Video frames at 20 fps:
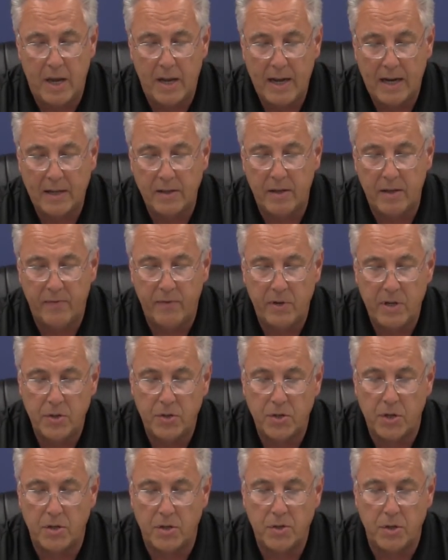and
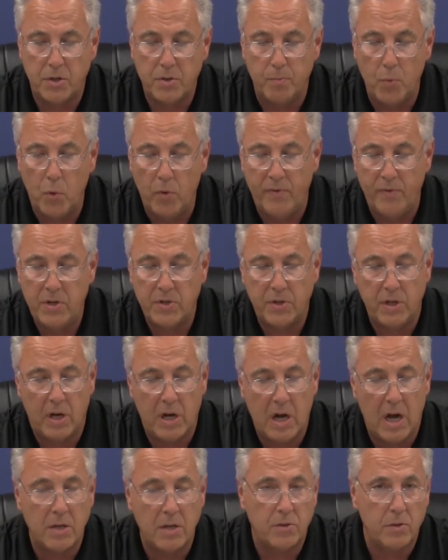activities such as movies
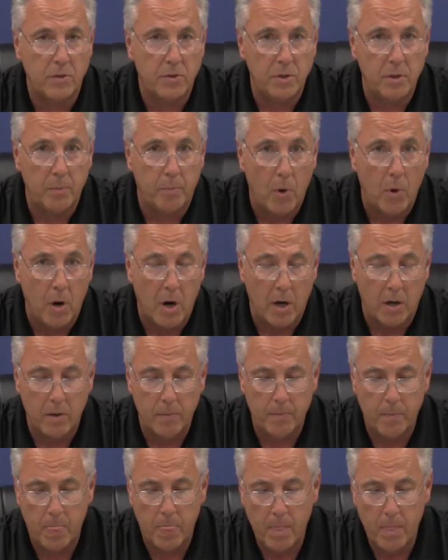and concerts in the park,